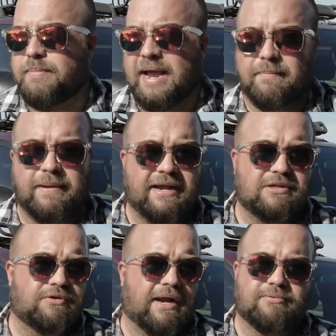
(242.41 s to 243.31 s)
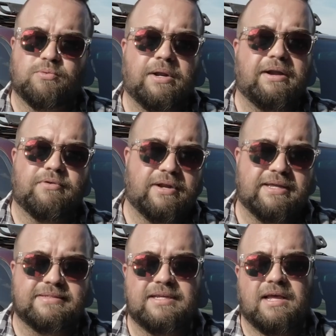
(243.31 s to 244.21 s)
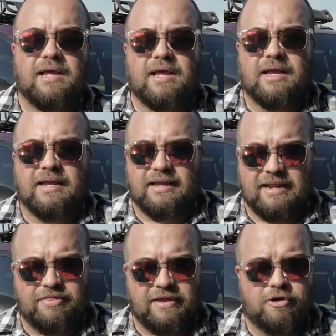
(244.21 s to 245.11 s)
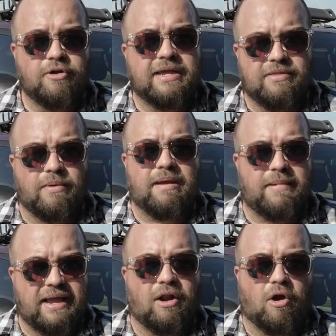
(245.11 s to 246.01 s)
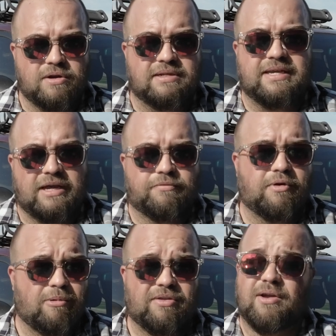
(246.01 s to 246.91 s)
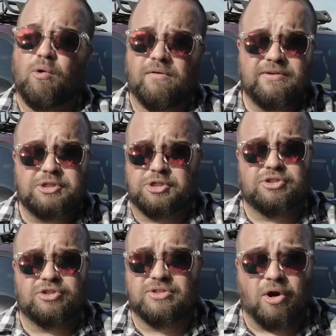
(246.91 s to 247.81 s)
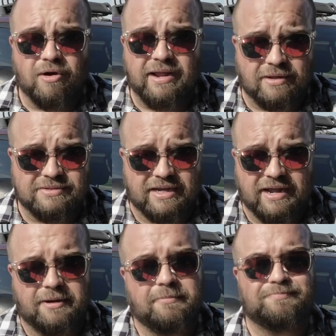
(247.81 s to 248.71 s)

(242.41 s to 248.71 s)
Backpack straps, whatever it is, anything could get in the way and make it hard to tell if they're breathing or if it's just dark outside.